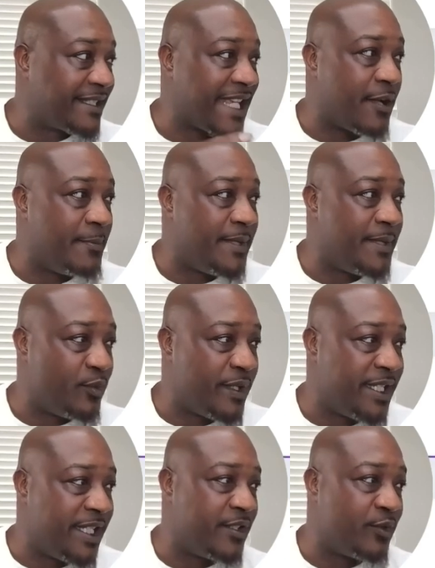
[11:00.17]
is how many we
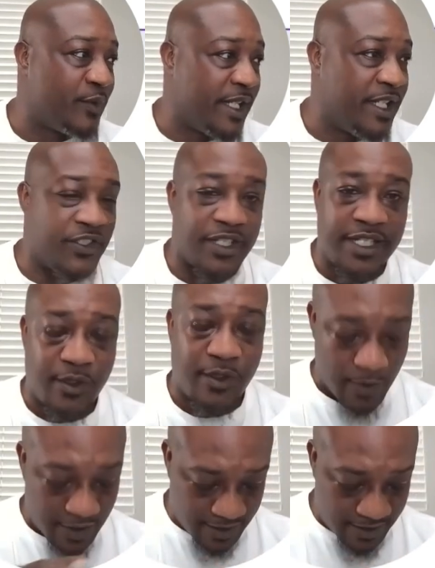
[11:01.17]
need to reach in
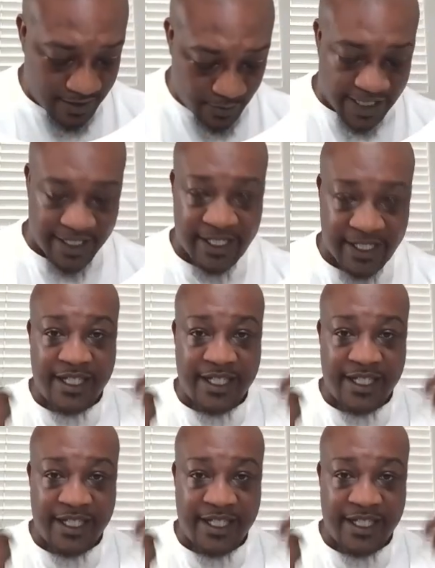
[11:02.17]
order to do that.